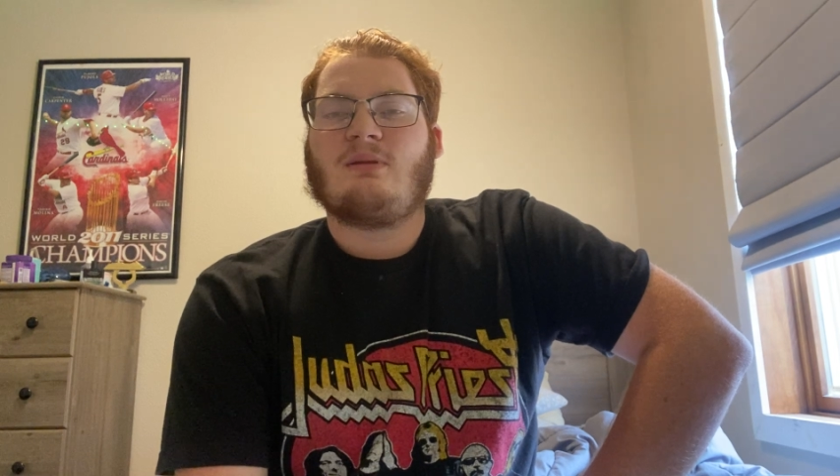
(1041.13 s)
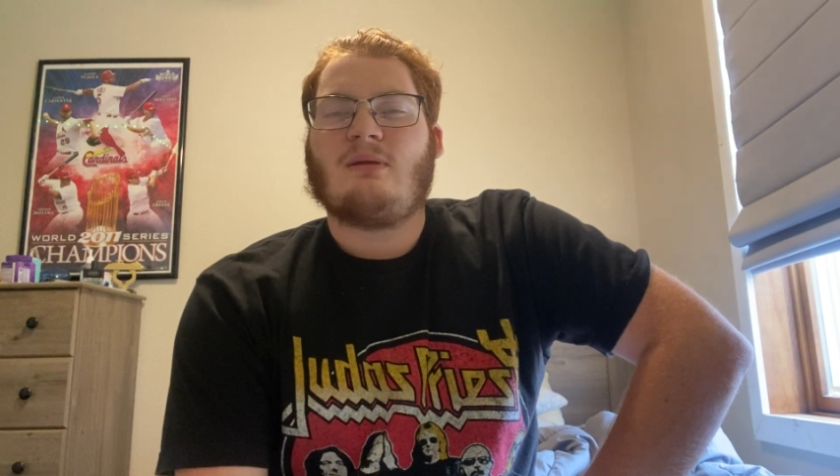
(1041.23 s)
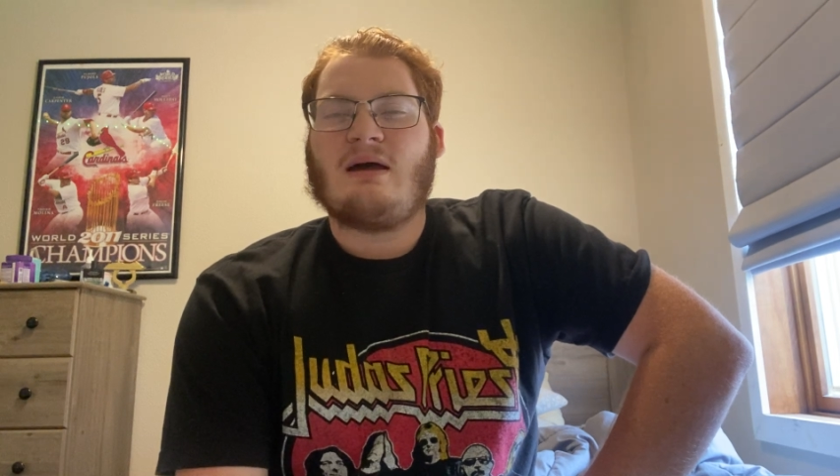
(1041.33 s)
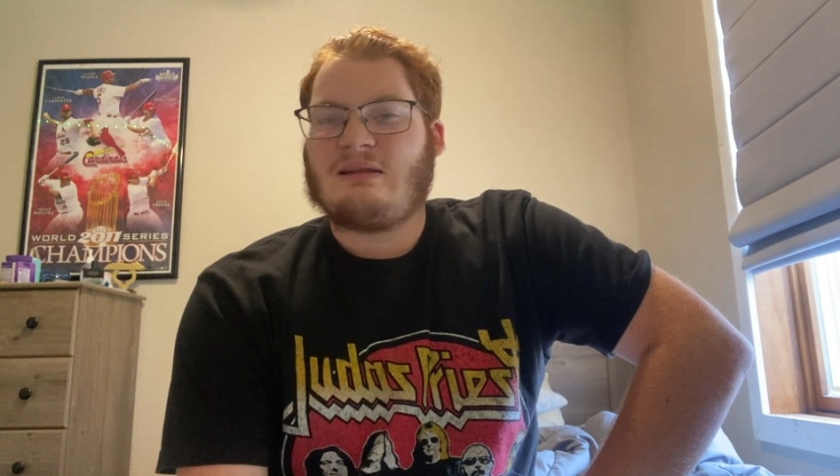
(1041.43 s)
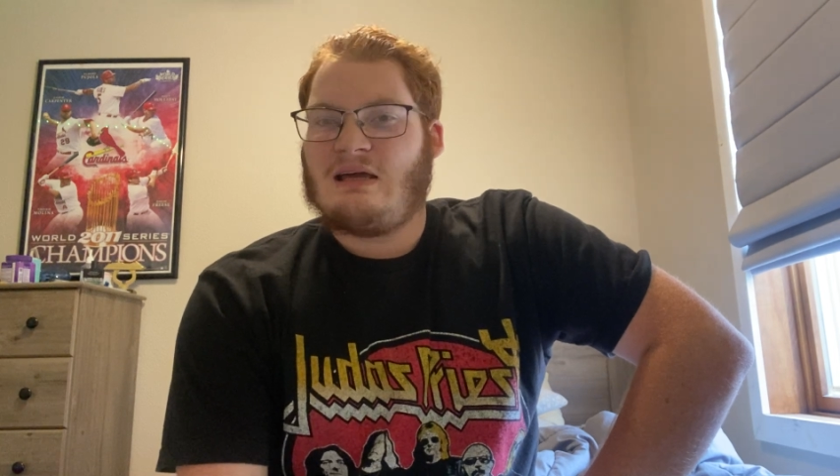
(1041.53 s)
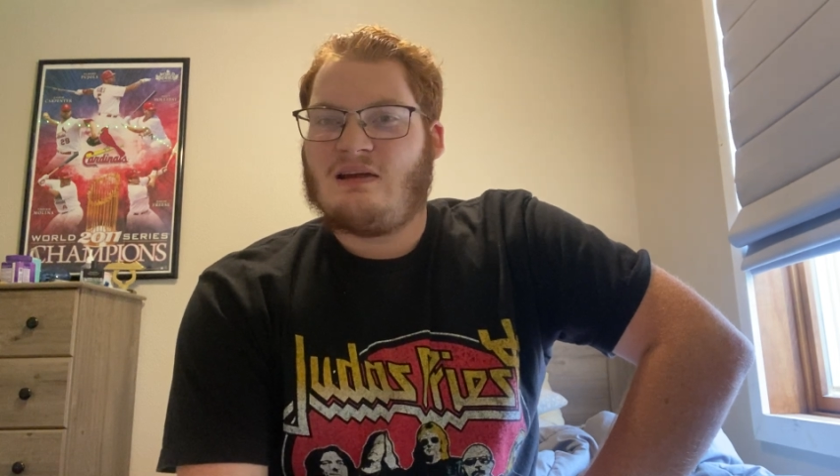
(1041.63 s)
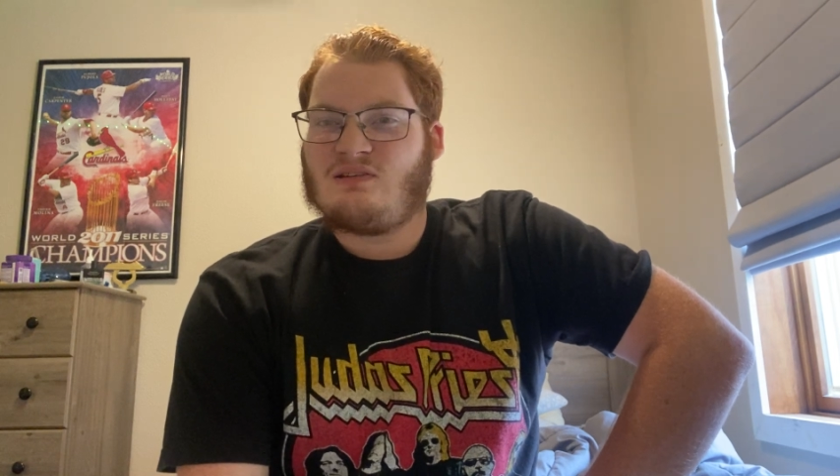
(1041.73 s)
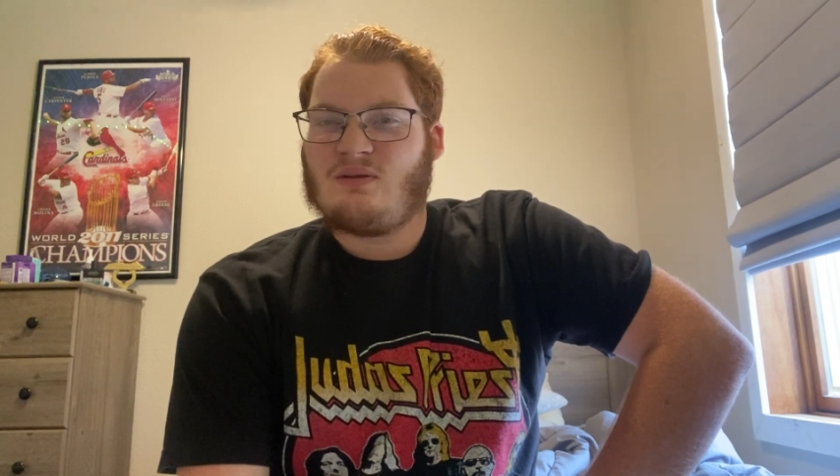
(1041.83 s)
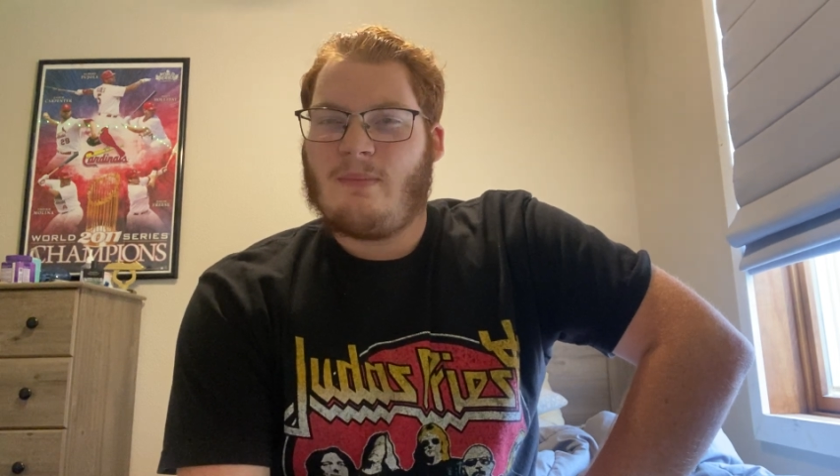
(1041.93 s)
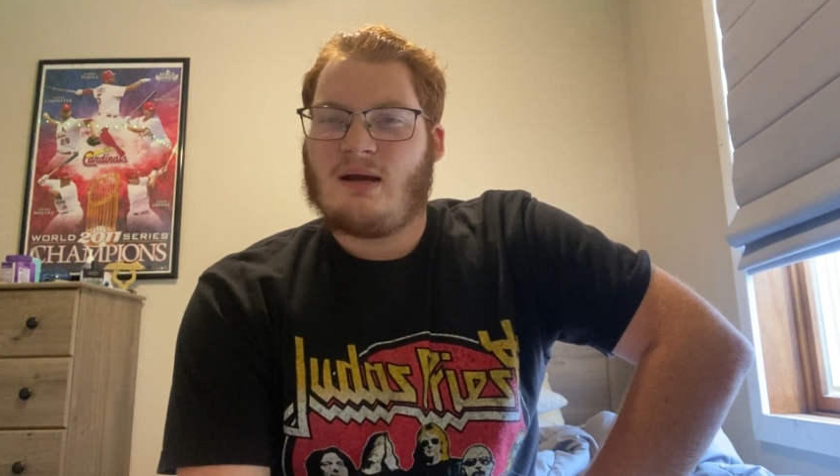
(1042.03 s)

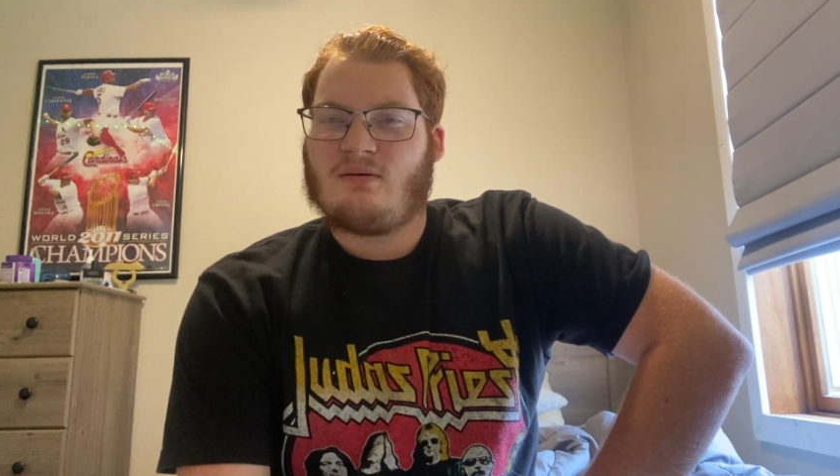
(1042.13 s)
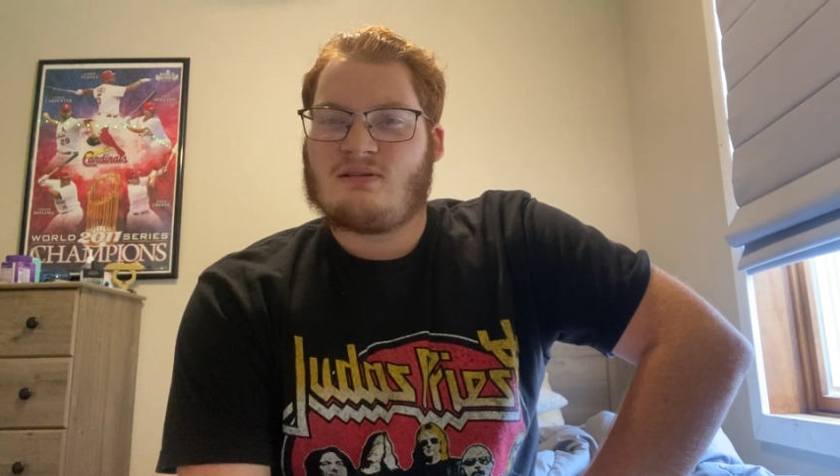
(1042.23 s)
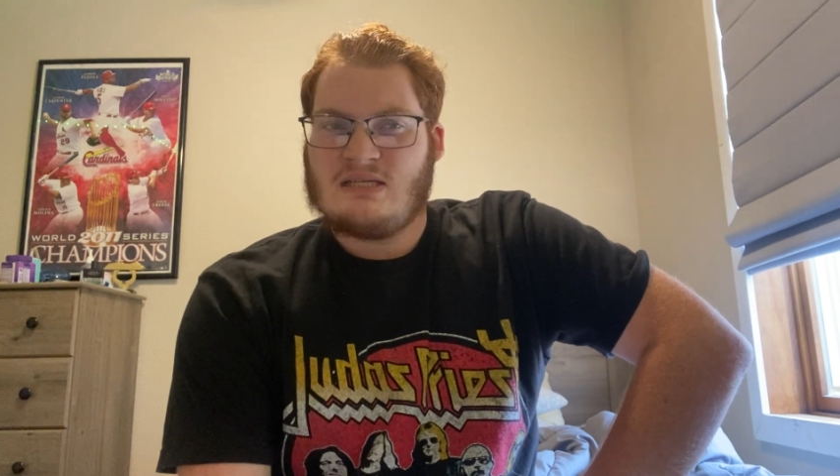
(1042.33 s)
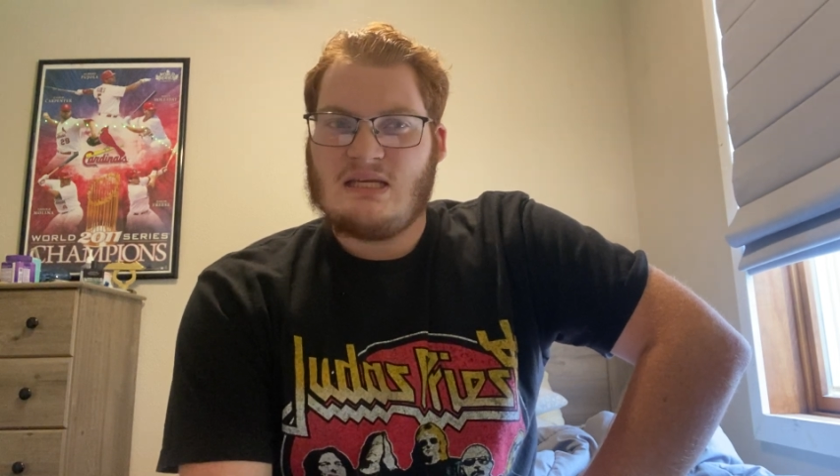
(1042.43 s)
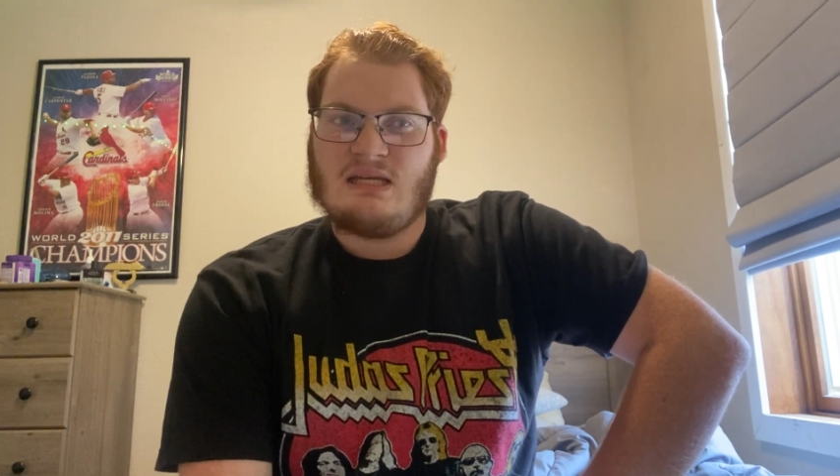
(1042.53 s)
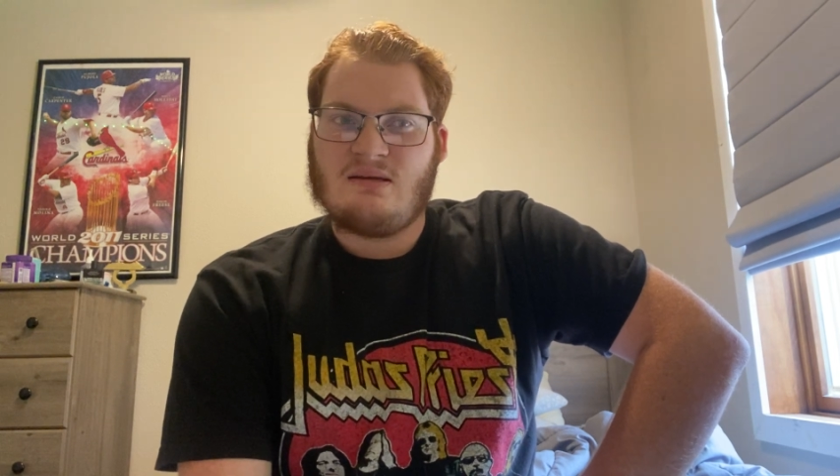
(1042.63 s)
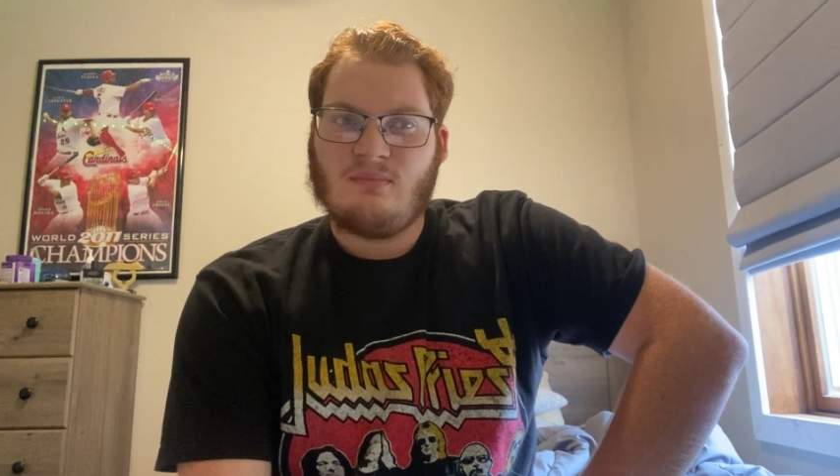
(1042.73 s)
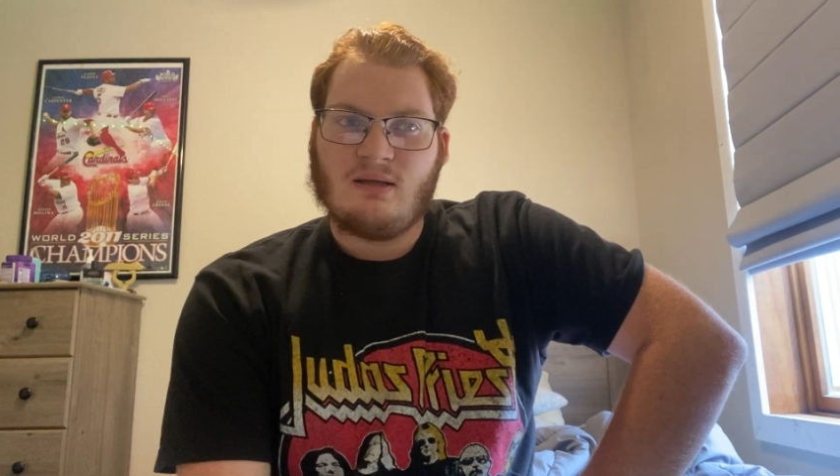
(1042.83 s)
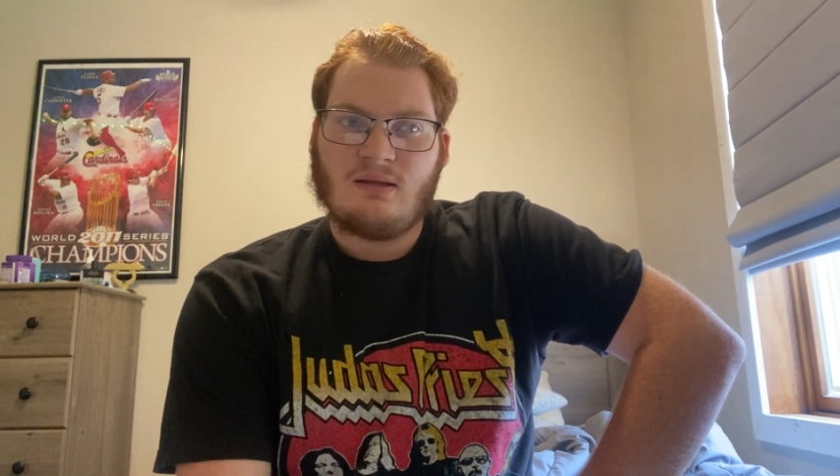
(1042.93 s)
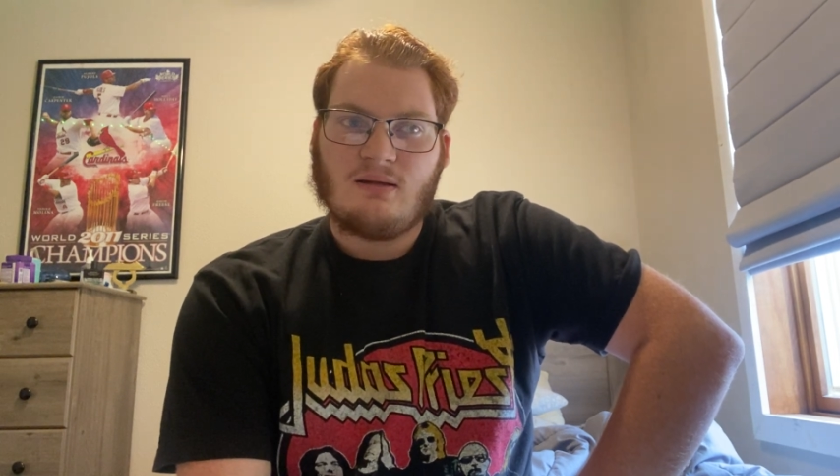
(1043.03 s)
Atlanta's the better
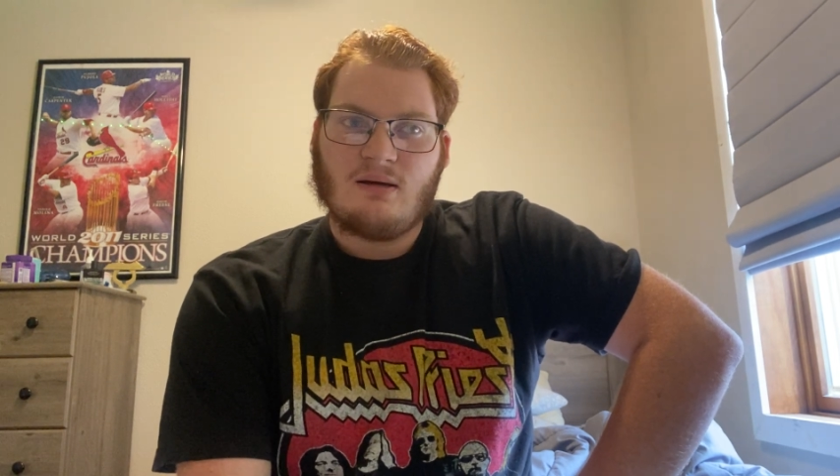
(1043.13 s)
team